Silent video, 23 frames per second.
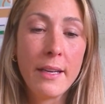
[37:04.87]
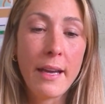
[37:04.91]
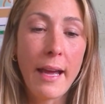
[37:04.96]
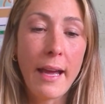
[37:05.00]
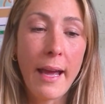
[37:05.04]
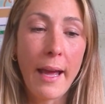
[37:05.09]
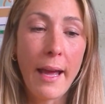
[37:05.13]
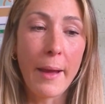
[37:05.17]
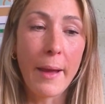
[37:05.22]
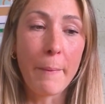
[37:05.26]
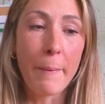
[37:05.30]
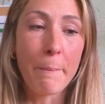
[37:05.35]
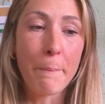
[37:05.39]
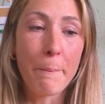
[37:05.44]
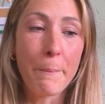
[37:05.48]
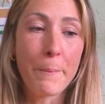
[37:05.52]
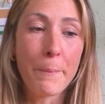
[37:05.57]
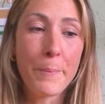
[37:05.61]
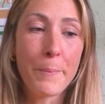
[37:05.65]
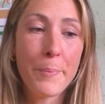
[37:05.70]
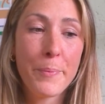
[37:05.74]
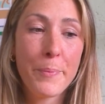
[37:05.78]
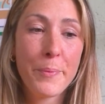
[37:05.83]

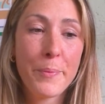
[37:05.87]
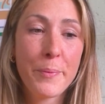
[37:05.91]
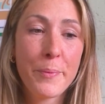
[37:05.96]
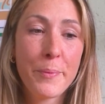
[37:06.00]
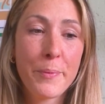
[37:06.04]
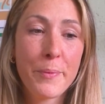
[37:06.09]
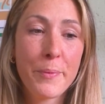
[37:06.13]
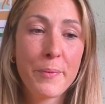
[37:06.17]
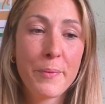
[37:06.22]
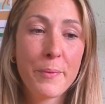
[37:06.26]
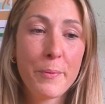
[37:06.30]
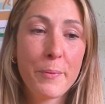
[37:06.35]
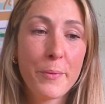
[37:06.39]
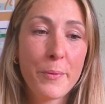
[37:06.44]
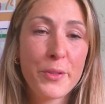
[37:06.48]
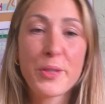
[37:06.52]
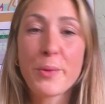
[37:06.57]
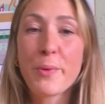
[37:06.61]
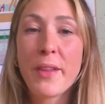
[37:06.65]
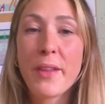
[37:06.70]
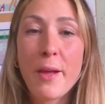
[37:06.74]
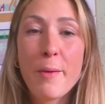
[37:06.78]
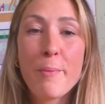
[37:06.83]
So
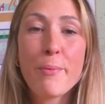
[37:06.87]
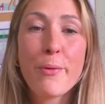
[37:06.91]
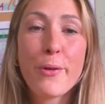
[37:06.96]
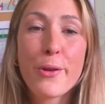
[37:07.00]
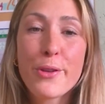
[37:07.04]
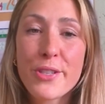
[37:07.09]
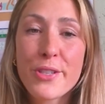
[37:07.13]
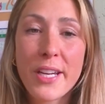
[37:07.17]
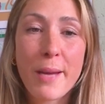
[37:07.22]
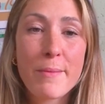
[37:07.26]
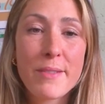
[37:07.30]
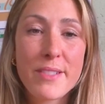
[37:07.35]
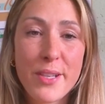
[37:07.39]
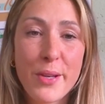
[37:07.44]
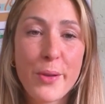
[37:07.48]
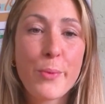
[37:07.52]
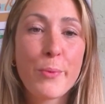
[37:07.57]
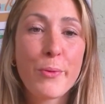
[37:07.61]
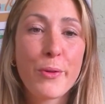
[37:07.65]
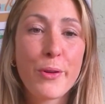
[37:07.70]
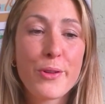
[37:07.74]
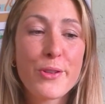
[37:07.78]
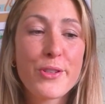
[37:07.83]
without pushing him too
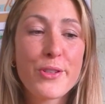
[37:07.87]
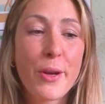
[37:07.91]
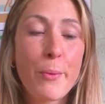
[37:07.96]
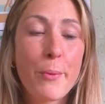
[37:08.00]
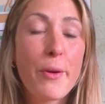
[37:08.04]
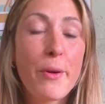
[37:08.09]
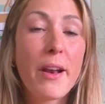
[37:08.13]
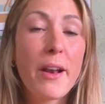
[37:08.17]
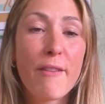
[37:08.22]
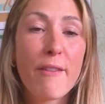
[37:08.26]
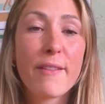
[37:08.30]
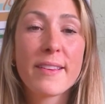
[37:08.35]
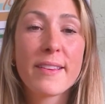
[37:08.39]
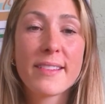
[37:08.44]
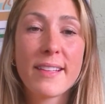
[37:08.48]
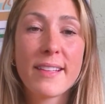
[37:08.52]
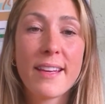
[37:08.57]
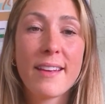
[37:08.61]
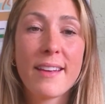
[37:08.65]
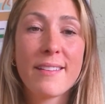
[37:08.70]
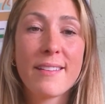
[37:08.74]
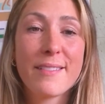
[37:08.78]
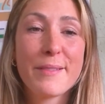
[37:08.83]
much, I will
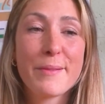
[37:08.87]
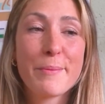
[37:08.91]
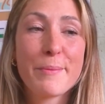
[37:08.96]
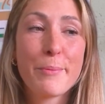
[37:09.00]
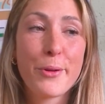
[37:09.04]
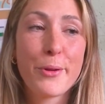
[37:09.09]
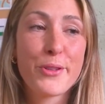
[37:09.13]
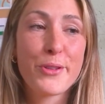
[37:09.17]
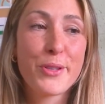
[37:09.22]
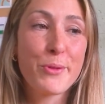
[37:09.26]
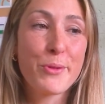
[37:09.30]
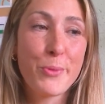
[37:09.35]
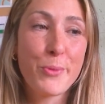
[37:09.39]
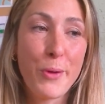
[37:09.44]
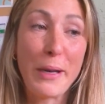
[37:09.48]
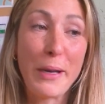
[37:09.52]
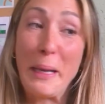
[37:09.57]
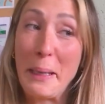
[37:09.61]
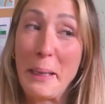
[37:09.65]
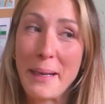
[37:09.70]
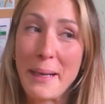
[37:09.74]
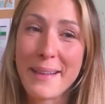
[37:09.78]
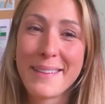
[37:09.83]
obviously push him to a
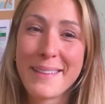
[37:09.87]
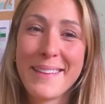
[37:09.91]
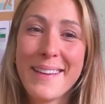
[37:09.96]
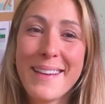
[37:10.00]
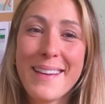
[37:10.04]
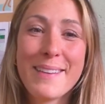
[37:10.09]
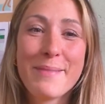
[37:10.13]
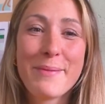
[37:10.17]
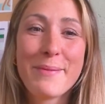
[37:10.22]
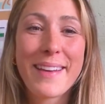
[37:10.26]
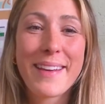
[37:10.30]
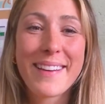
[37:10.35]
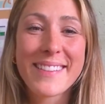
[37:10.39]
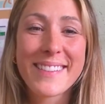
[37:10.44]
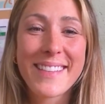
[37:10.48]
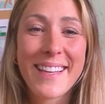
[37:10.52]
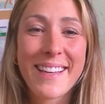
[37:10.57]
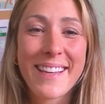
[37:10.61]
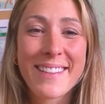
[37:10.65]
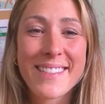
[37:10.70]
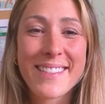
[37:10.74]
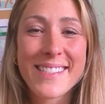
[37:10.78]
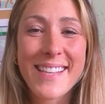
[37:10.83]
little because
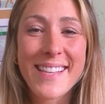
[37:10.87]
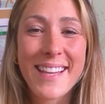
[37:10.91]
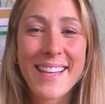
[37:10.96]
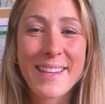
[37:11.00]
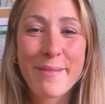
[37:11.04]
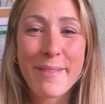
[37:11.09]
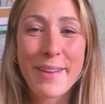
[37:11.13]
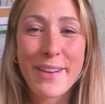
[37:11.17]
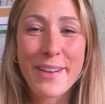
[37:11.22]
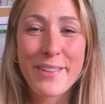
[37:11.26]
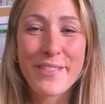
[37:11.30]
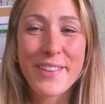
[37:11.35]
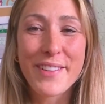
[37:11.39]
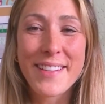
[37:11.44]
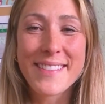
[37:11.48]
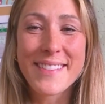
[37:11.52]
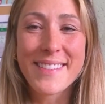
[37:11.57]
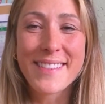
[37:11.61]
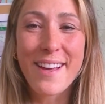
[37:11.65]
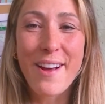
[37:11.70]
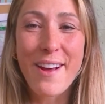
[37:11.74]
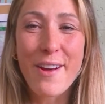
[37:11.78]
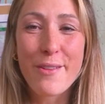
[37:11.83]
I understand the
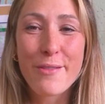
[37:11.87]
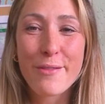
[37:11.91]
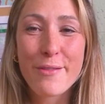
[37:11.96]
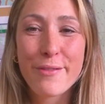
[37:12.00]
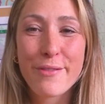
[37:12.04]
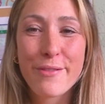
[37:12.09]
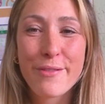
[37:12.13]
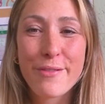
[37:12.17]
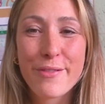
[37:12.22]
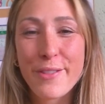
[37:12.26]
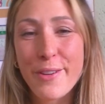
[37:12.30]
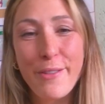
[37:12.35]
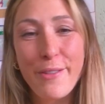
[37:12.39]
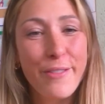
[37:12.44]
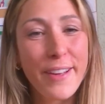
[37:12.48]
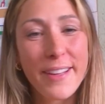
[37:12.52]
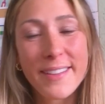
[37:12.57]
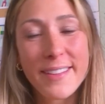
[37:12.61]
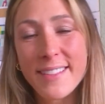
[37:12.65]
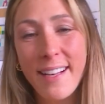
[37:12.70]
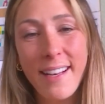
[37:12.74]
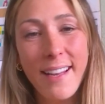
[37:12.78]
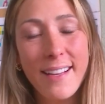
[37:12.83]
benefits of
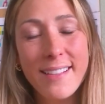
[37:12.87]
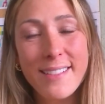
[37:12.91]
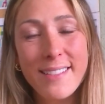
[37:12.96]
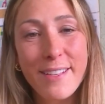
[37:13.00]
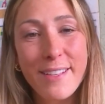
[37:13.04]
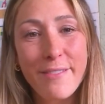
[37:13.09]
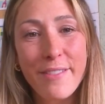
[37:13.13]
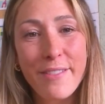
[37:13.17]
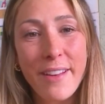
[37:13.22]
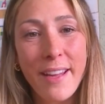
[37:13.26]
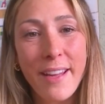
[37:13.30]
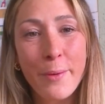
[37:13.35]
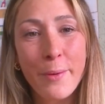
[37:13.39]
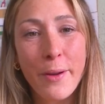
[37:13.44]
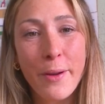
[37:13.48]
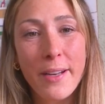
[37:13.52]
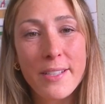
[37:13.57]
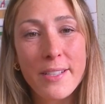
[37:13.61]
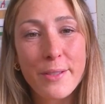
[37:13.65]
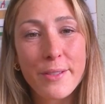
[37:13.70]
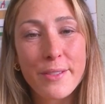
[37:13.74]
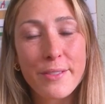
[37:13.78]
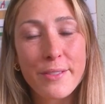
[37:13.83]
physical activity and what
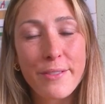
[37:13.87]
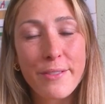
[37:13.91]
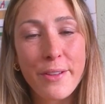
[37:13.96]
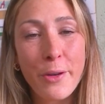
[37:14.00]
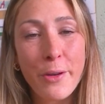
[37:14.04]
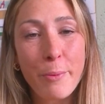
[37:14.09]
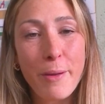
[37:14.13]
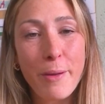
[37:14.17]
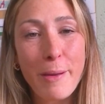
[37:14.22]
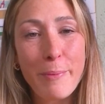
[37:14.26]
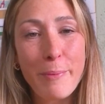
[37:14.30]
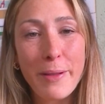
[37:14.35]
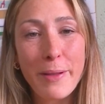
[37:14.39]
it does for young people.